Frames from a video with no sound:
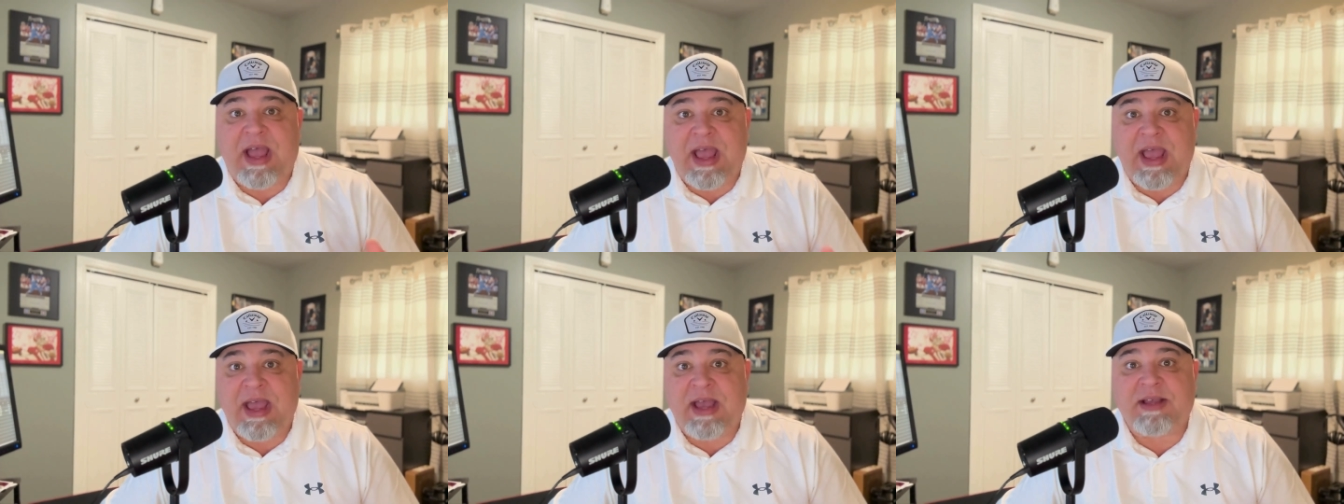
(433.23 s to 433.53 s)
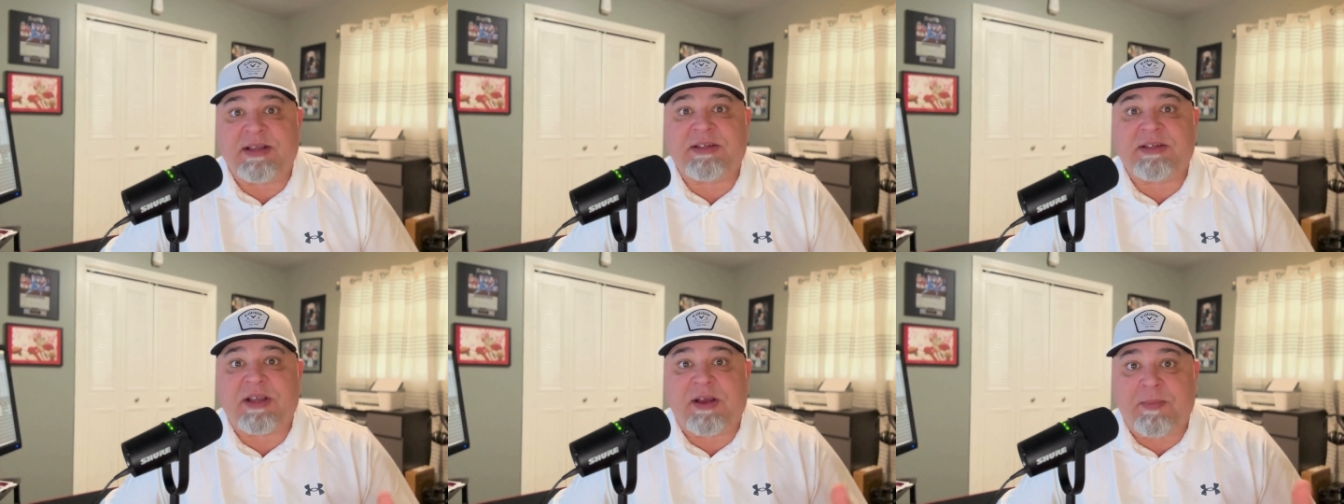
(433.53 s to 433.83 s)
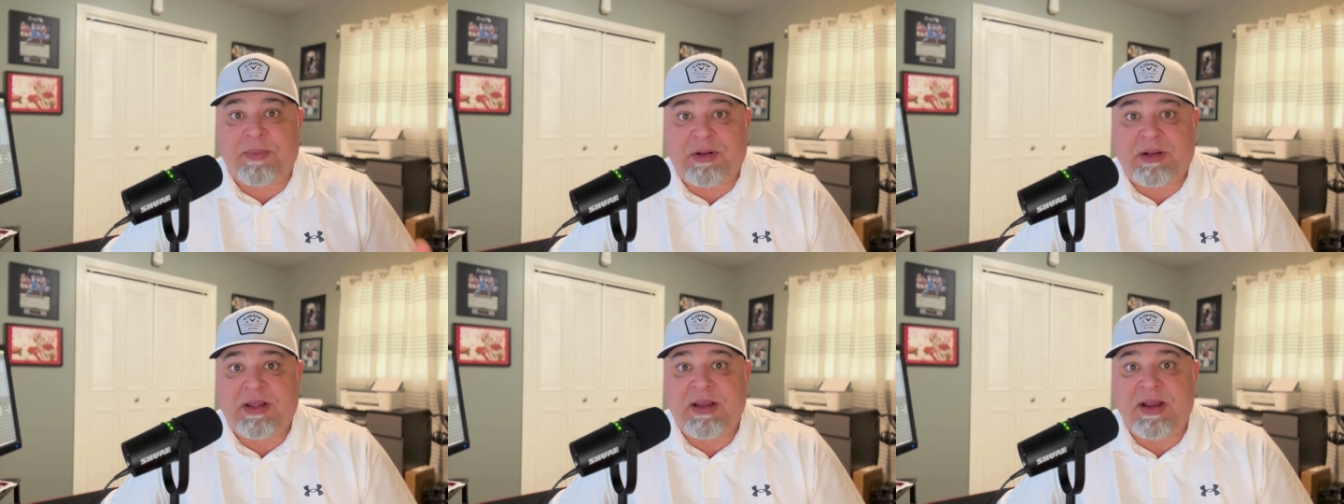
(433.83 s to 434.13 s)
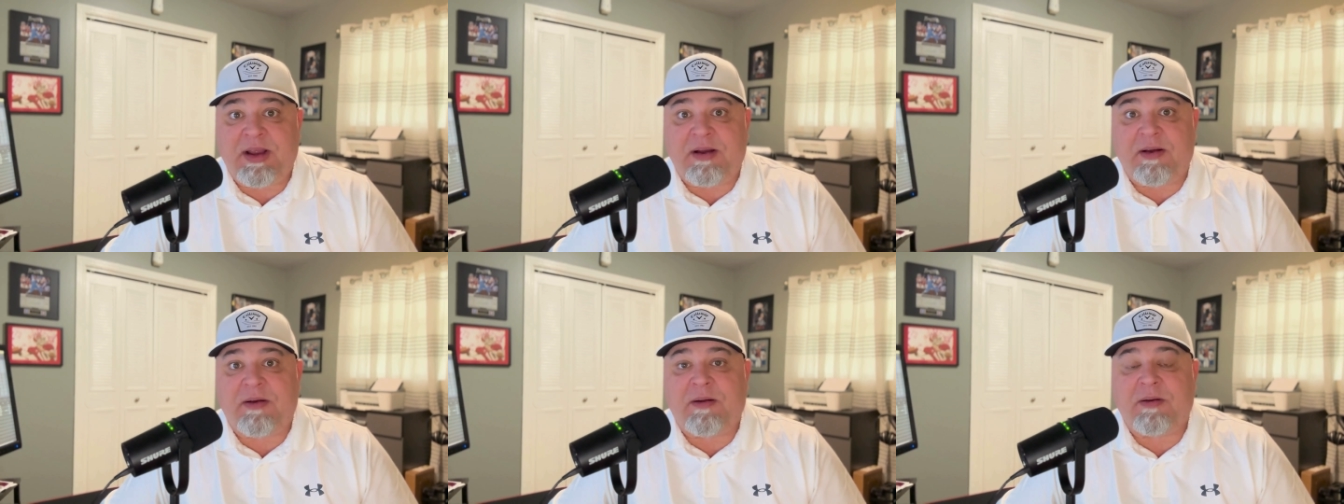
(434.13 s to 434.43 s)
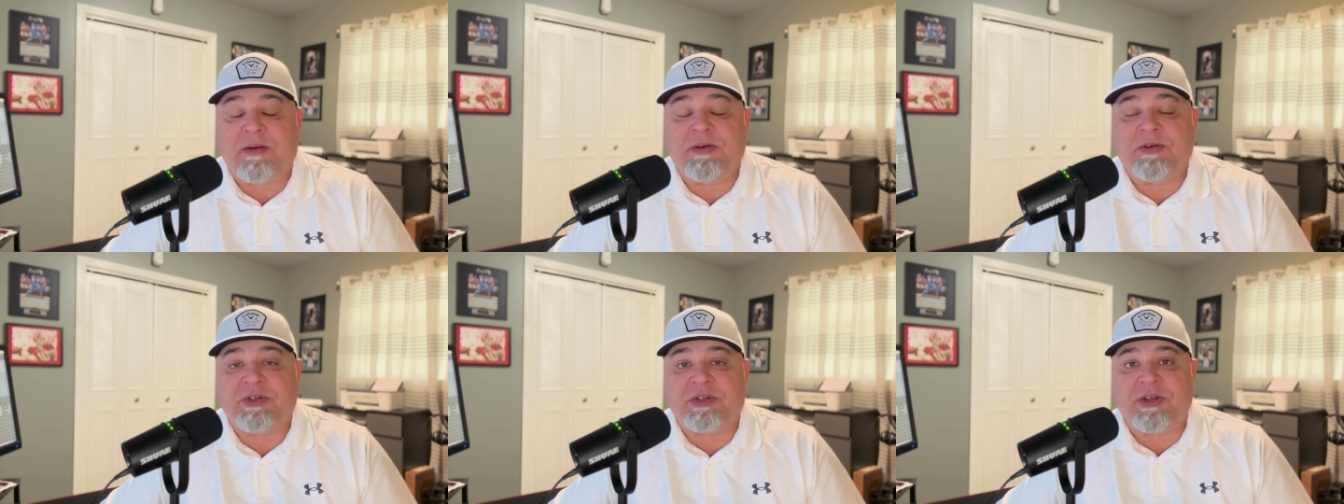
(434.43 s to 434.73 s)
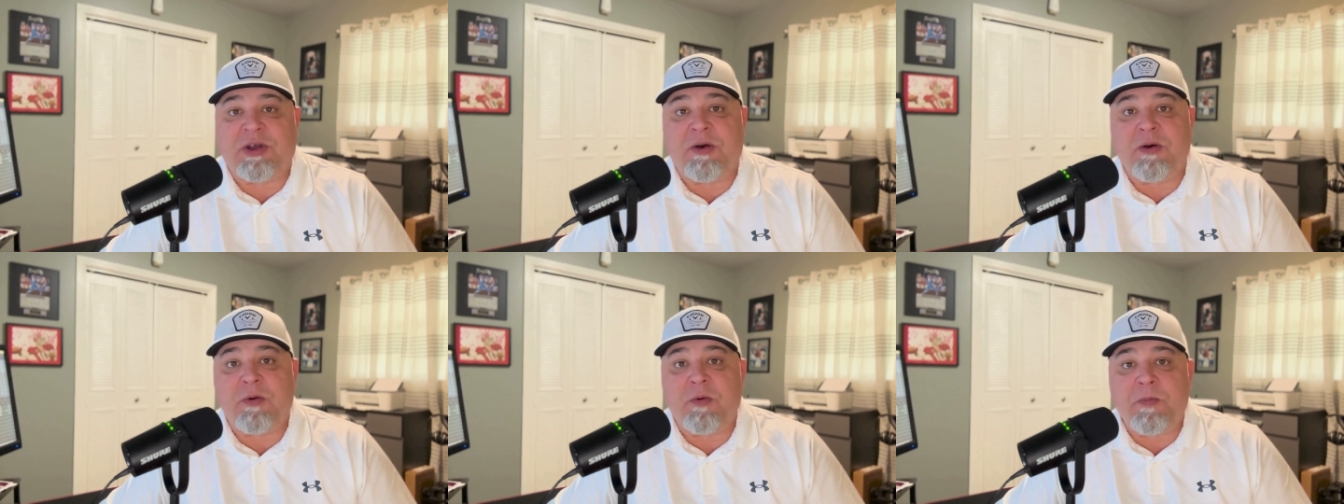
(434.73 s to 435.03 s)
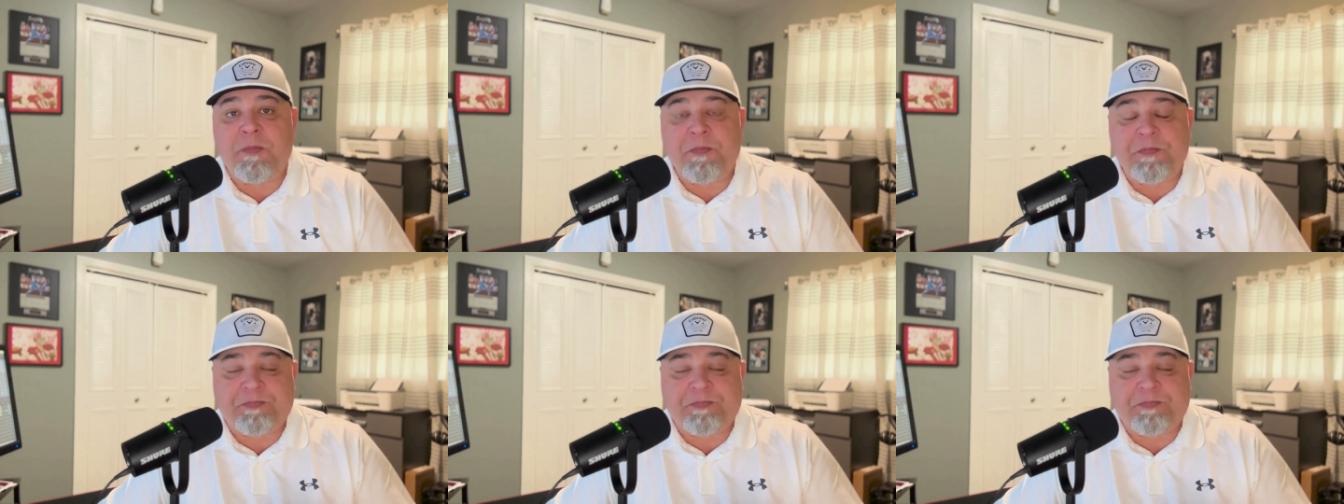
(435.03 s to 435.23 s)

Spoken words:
as a player. So